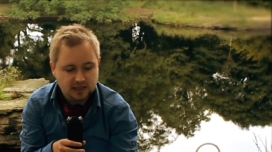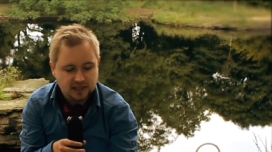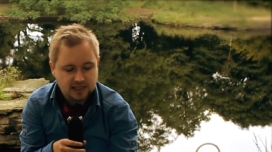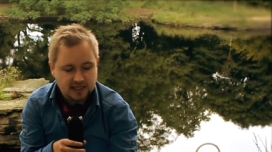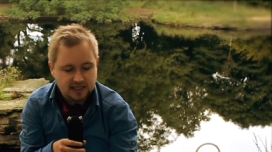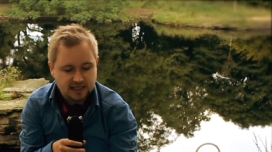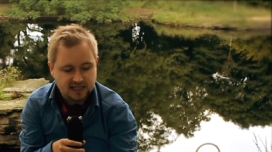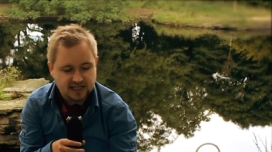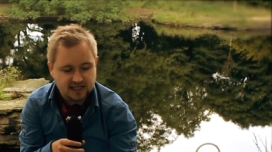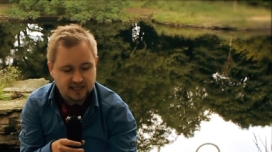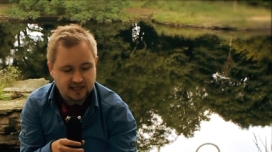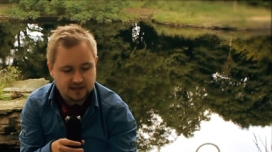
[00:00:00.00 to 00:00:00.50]

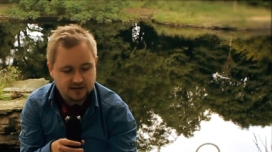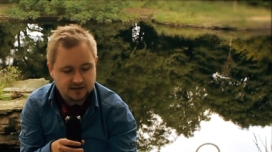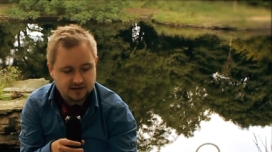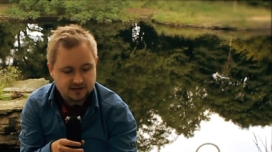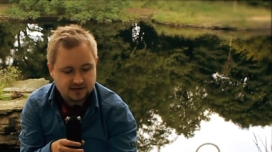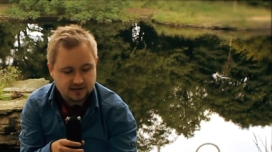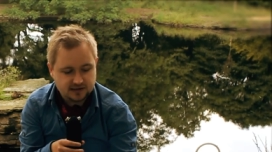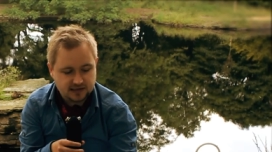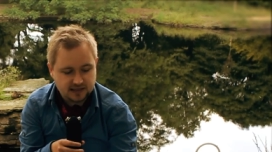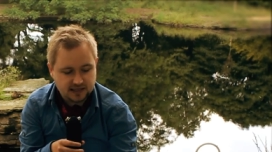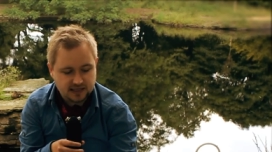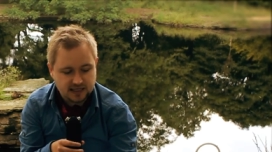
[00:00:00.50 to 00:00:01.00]
and
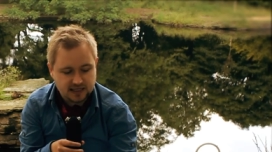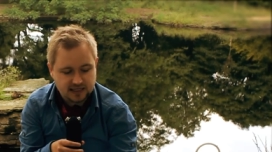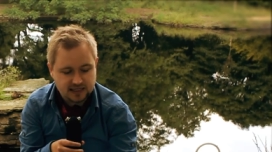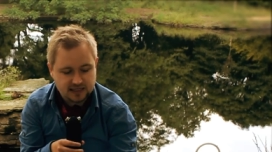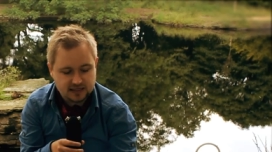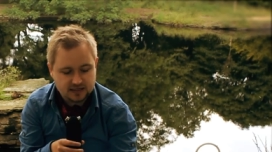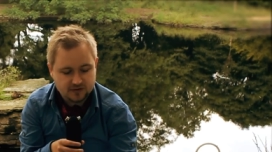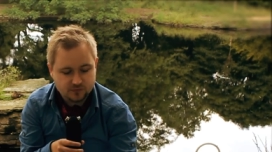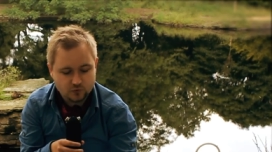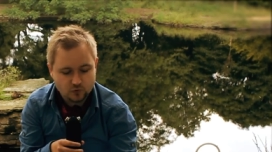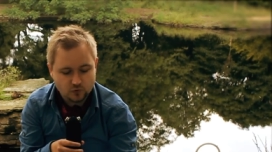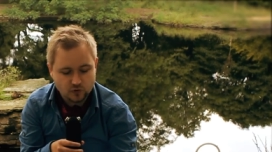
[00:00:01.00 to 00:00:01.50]

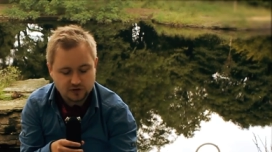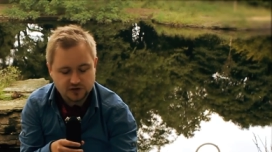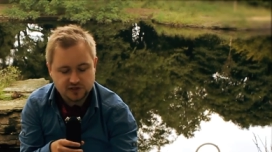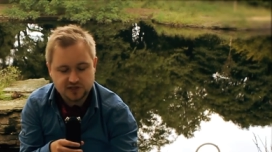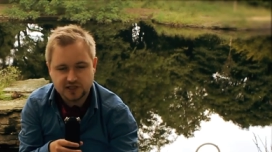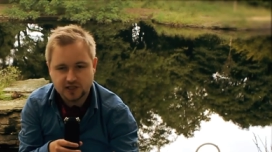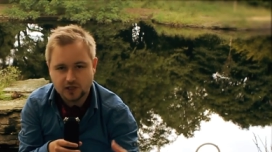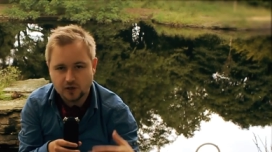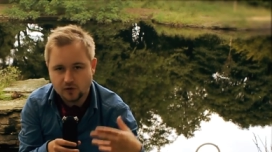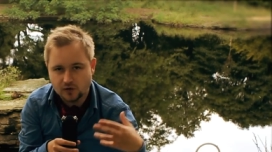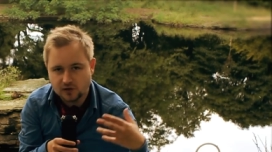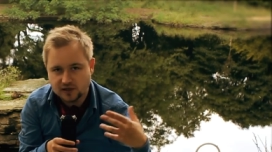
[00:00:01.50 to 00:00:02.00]
he wants to
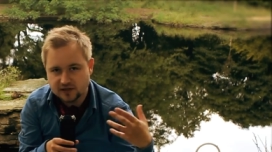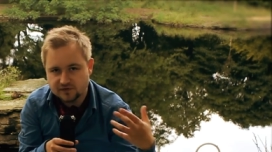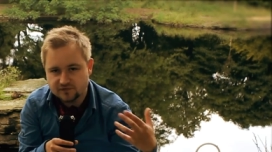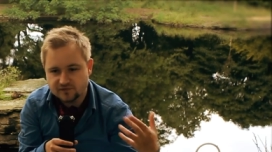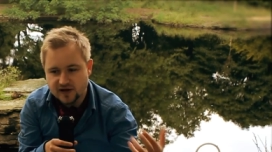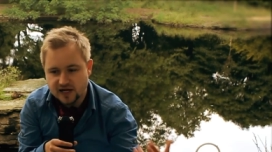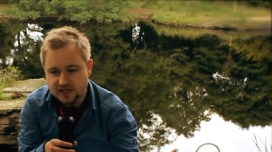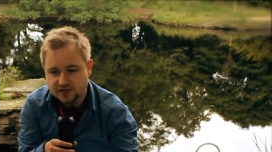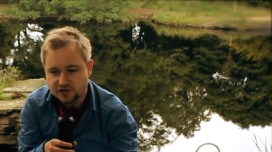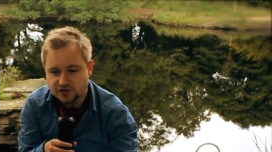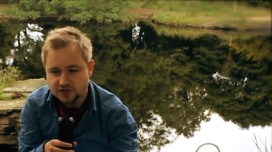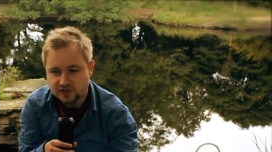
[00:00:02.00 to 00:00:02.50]
go on
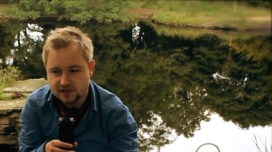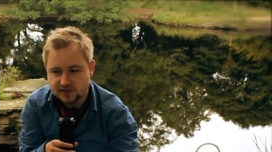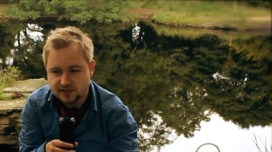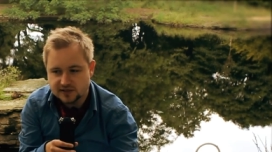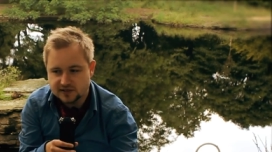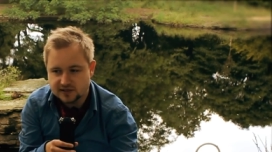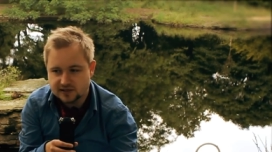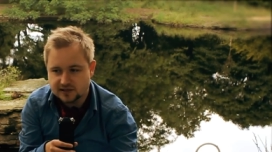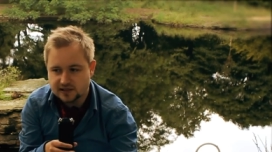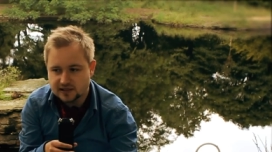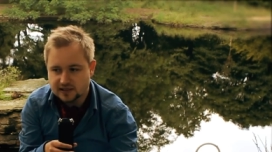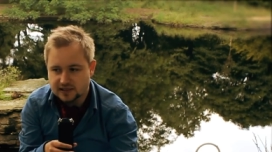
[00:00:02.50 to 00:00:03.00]

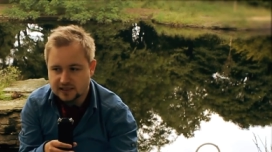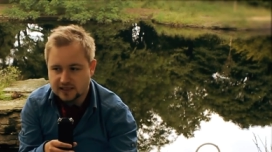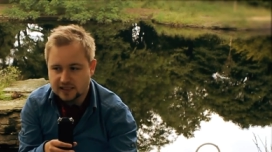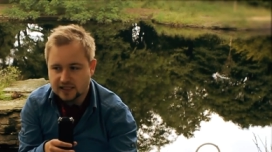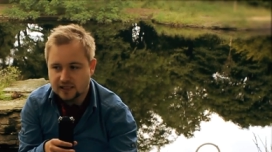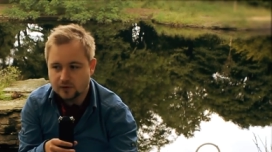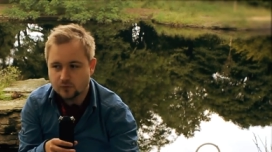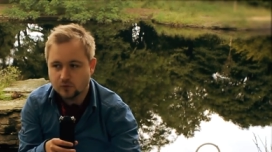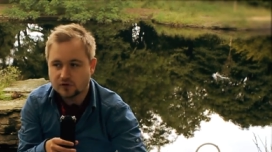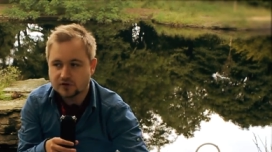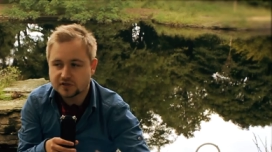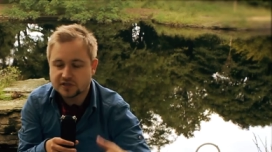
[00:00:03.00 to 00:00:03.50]
adventures. He
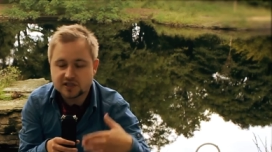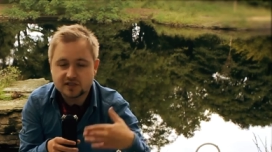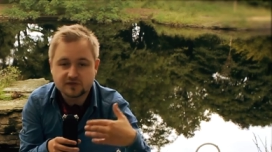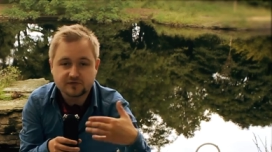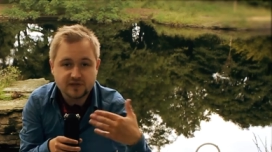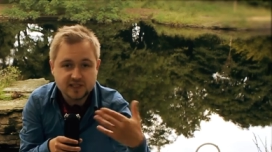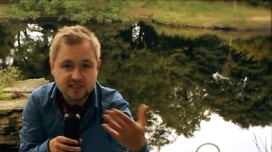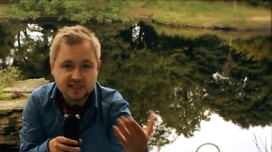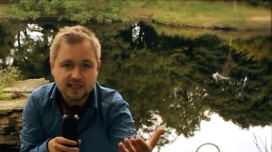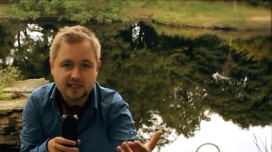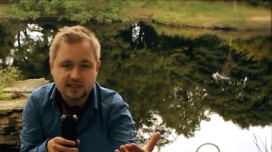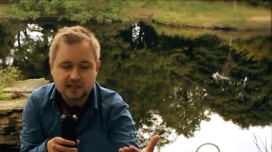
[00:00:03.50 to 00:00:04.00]
wants to
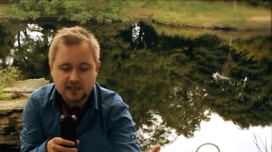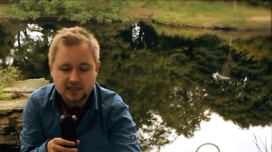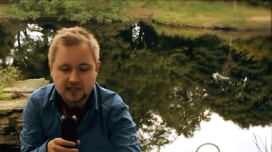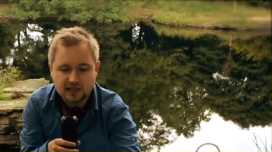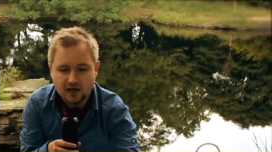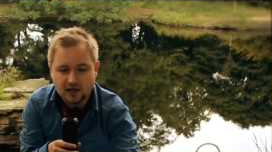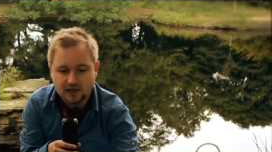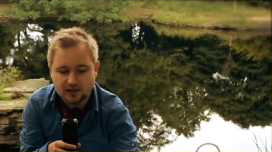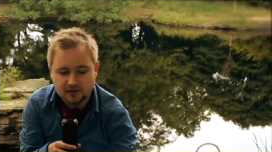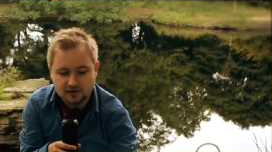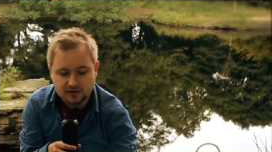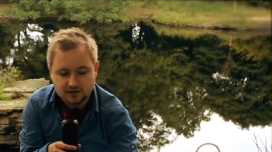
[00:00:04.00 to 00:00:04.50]
visit the
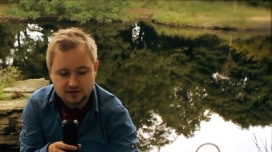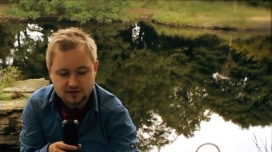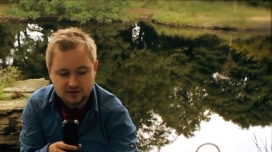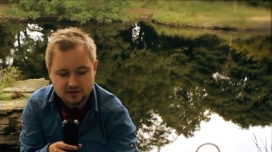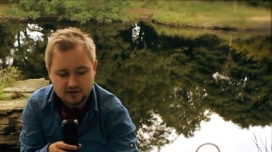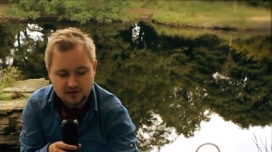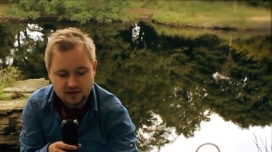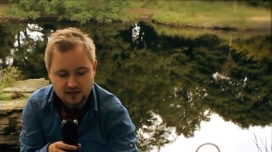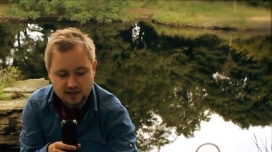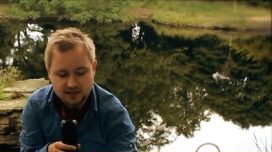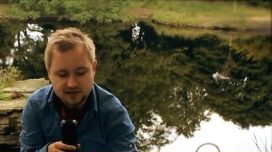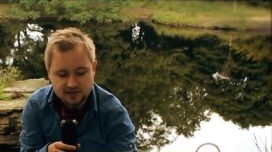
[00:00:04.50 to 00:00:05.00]
island
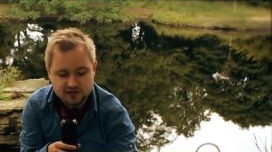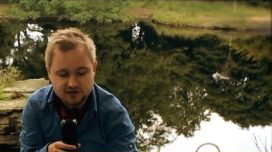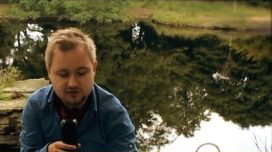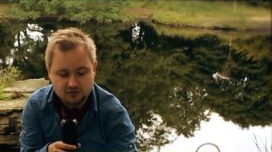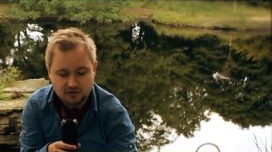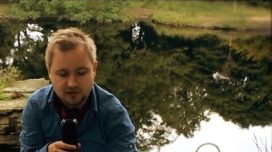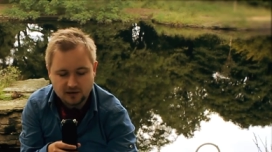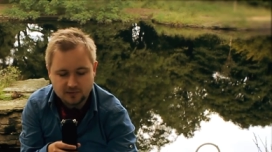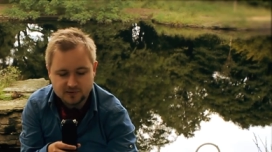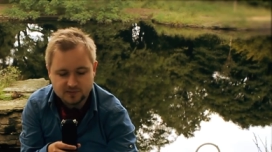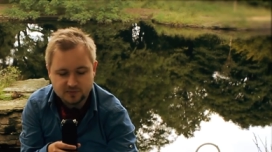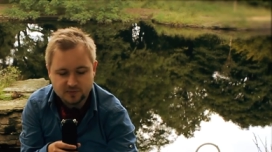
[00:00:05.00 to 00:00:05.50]
that I
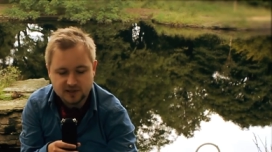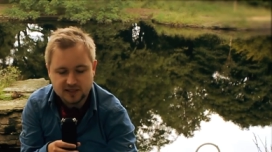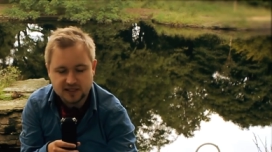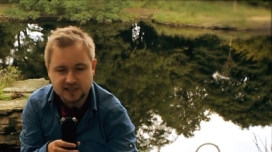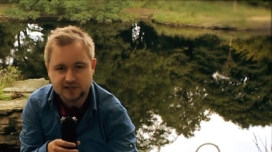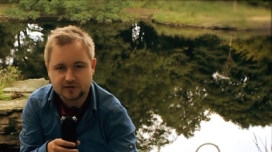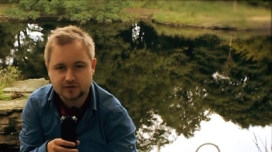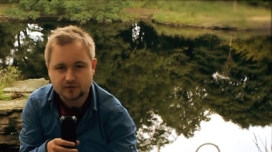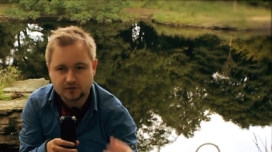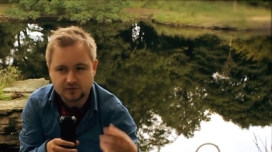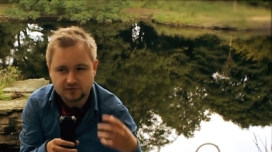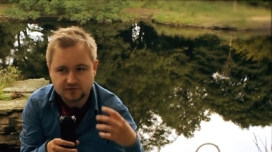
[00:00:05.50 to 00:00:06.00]
described, but he
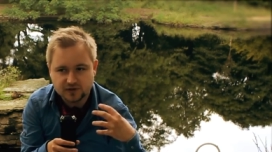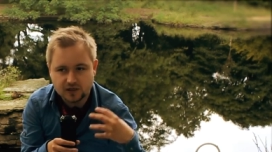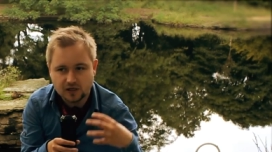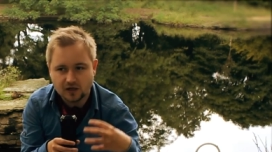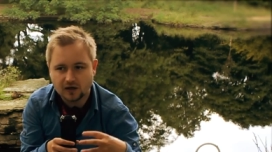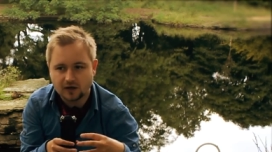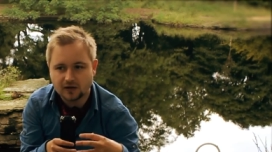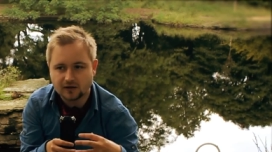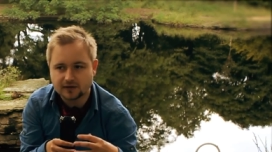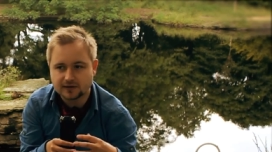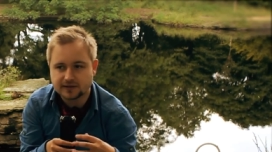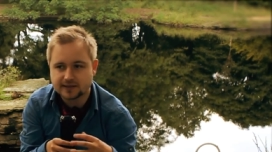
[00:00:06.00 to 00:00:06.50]
sort of
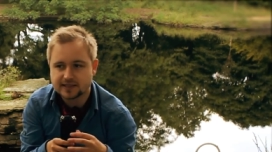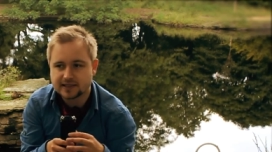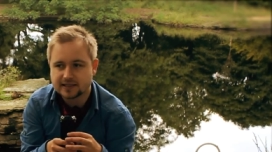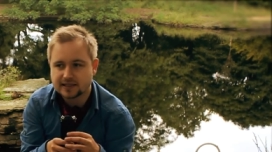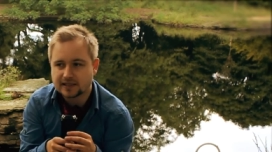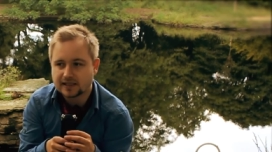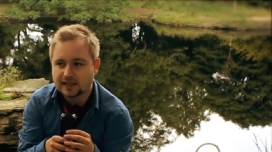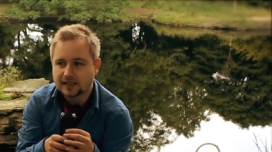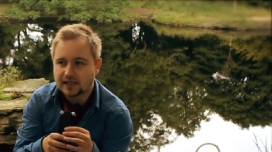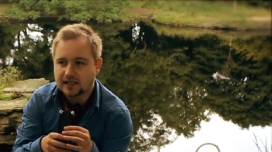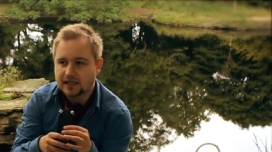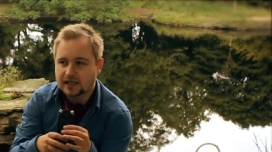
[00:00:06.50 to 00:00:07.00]
can't.
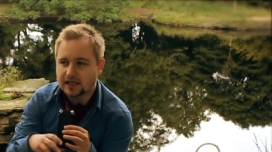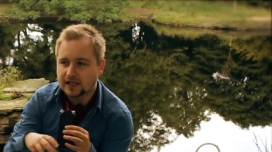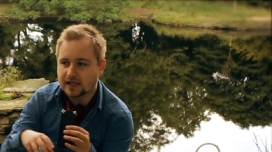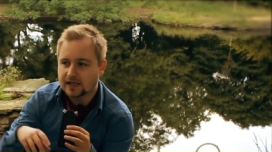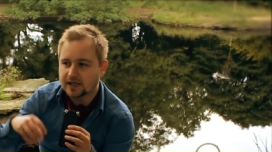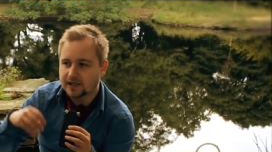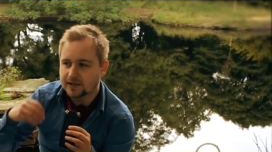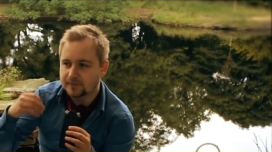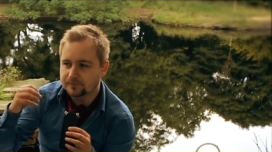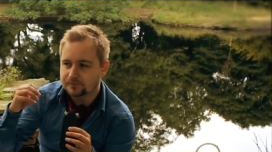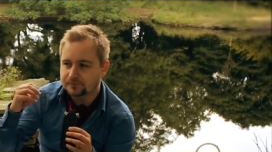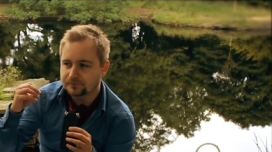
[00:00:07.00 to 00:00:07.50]

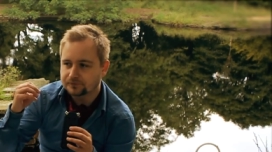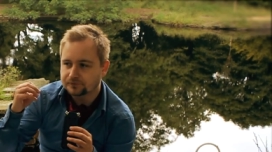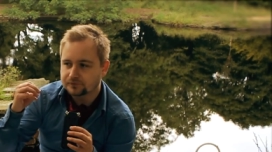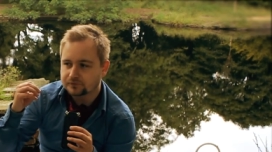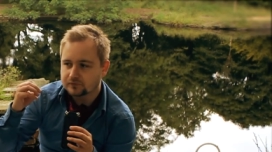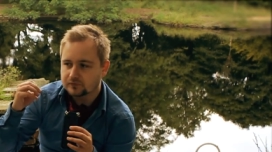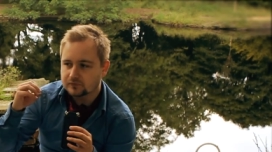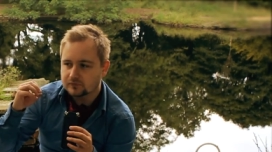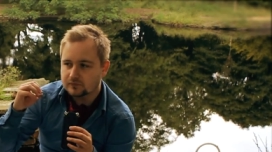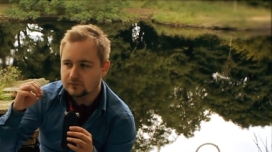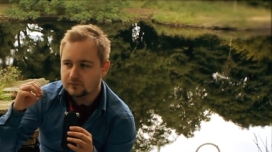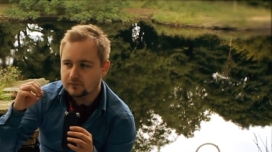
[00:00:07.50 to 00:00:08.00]
Um,
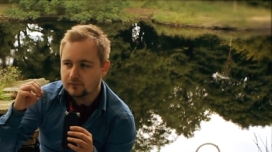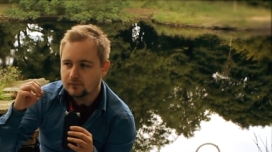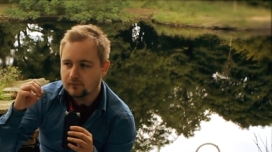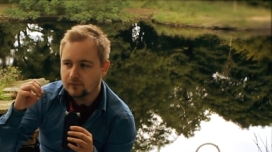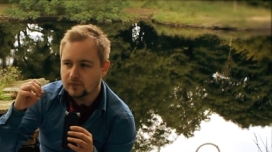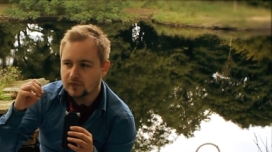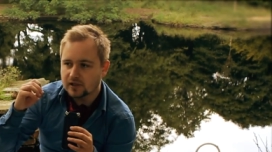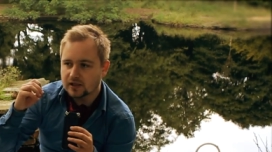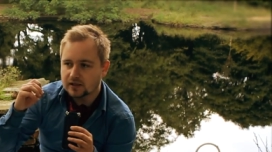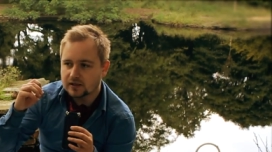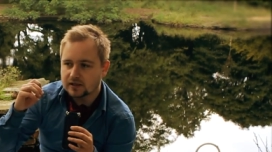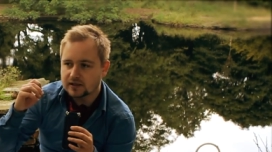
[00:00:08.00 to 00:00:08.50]

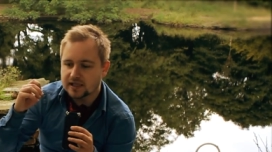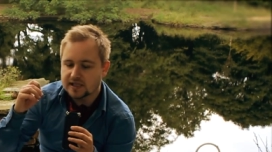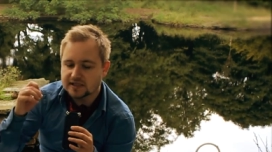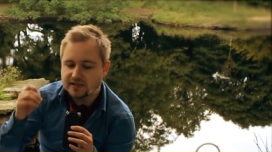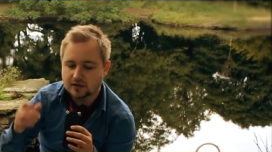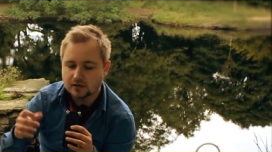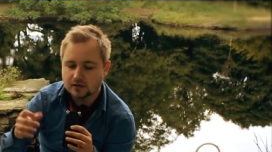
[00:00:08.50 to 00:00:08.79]
there's a